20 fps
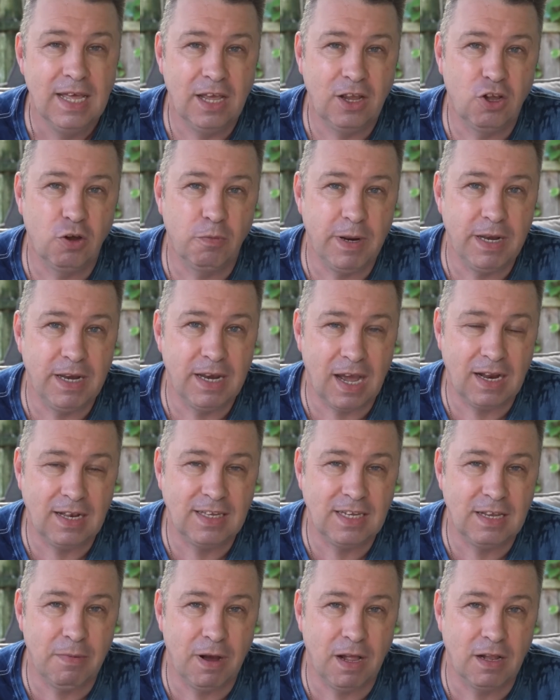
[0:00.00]
it could be
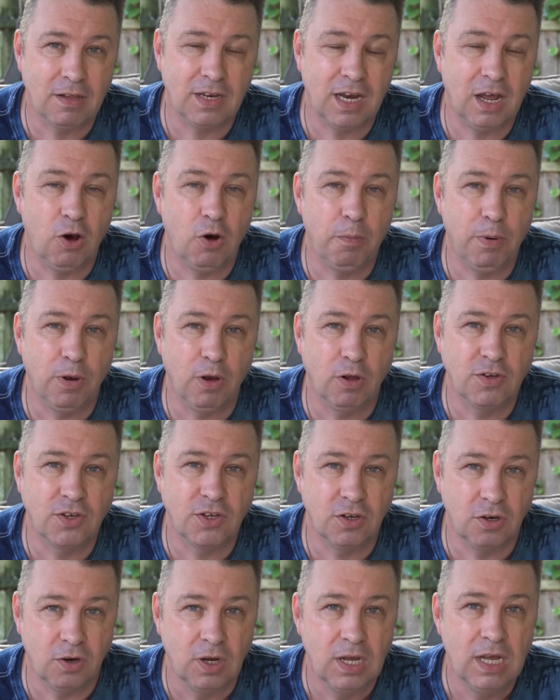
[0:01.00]
ninety miles an hour plus,
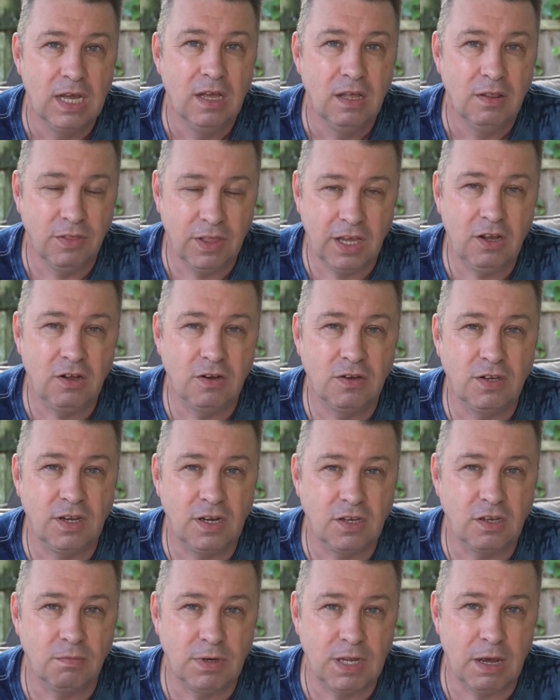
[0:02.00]
so they could
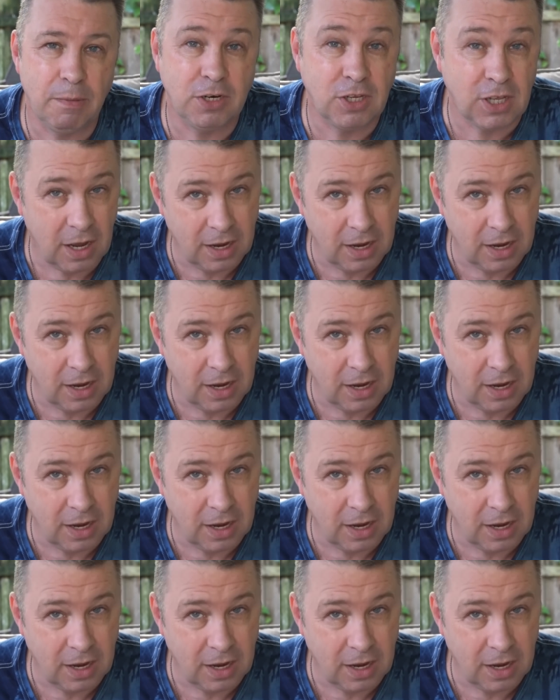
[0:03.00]
see some damage.